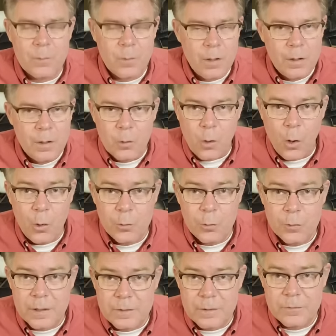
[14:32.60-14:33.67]
gold
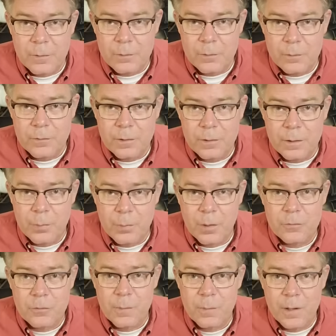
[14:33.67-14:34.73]
and silver and
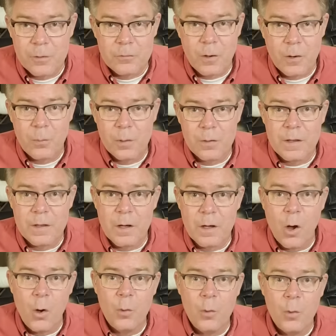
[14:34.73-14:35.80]
precious metals are one of the
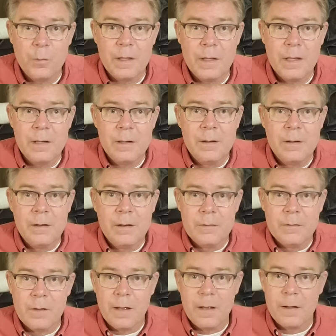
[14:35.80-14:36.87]
only
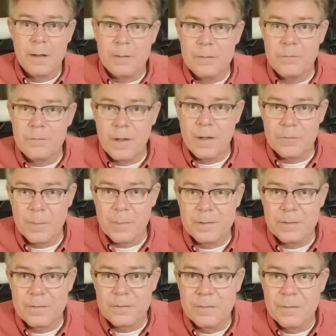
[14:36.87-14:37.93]
uh,
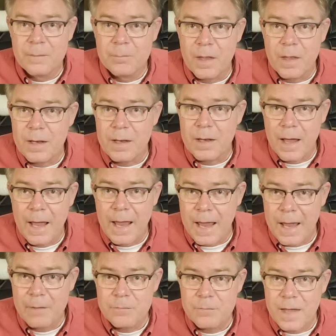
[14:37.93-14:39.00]
investments that
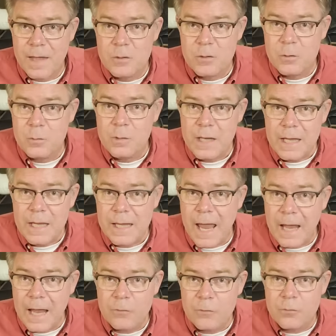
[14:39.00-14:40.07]
have that unique
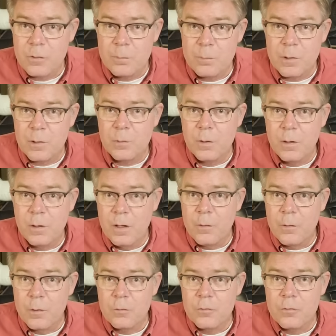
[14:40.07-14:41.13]
attribute.
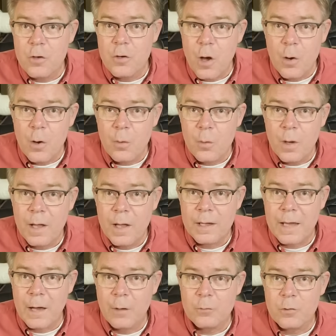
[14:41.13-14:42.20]
There's no
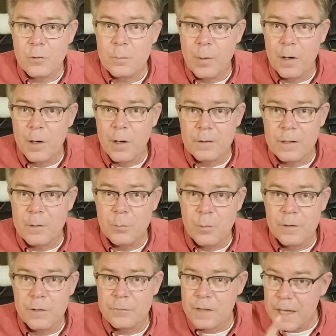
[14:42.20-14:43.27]
counterparty
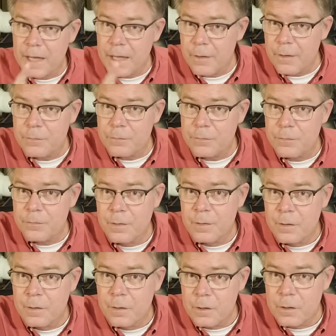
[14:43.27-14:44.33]
risk if
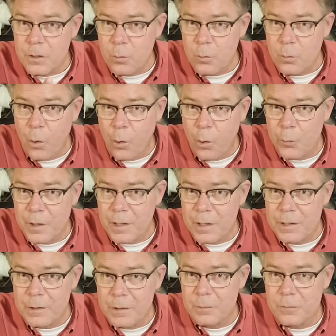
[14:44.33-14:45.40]
you hold
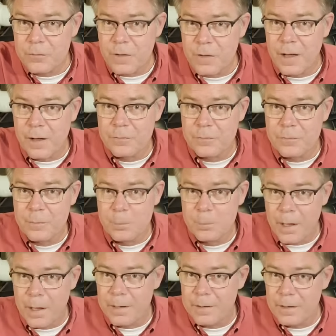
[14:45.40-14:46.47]
it yourself.
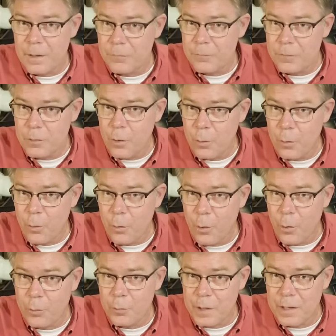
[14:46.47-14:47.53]
But if you don't
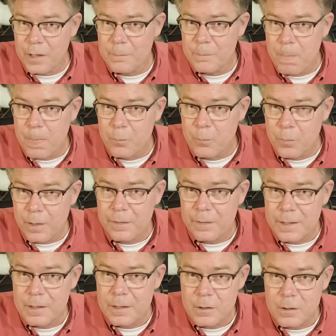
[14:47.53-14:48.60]
hold it,
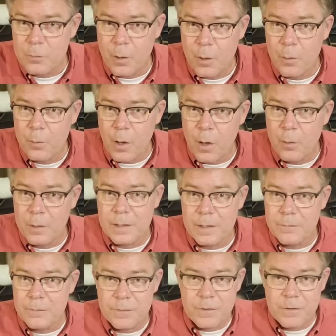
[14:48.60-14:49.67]
really, you don't own it.
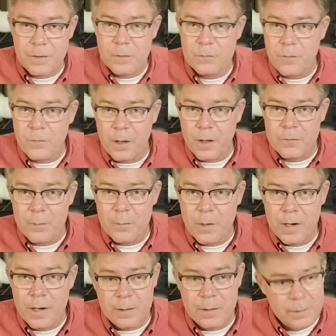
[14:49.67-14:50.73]
If it's in a vault
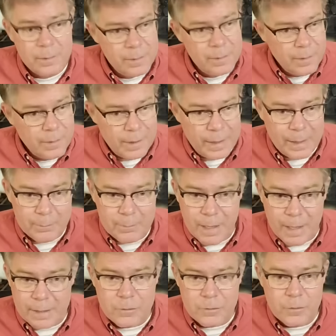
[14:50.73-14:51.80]
somewhere, and I'm
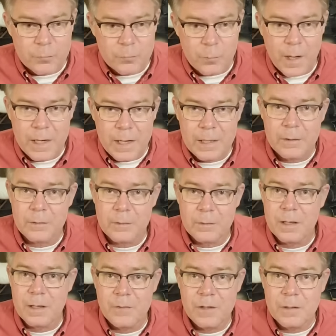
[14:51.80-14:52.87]
not dissuading or
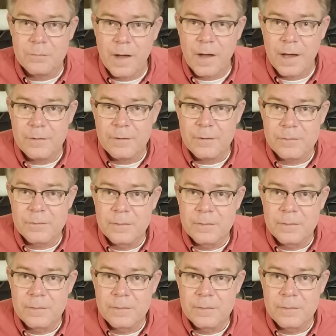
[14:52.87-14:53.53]
giving advice,